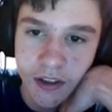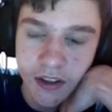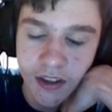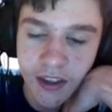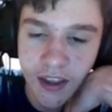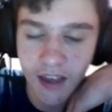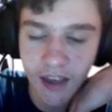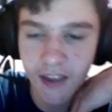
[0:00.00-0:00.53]

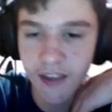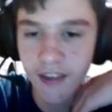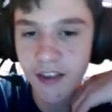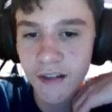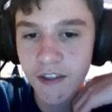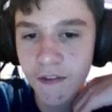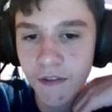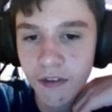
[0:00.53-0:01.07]
Yes,
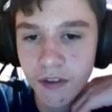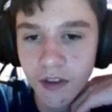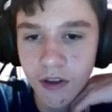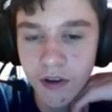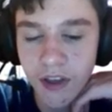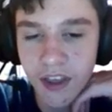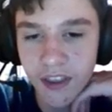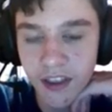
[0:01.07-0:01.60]
let's...
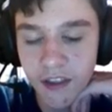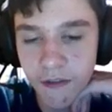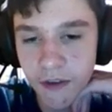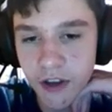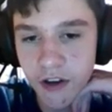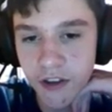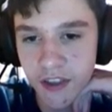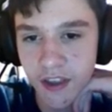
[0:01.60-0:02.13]
Okay, let's
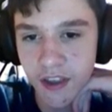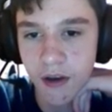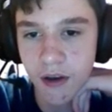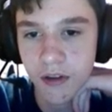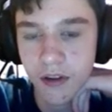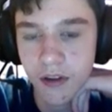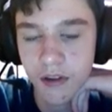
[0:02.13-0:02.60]
figure this out.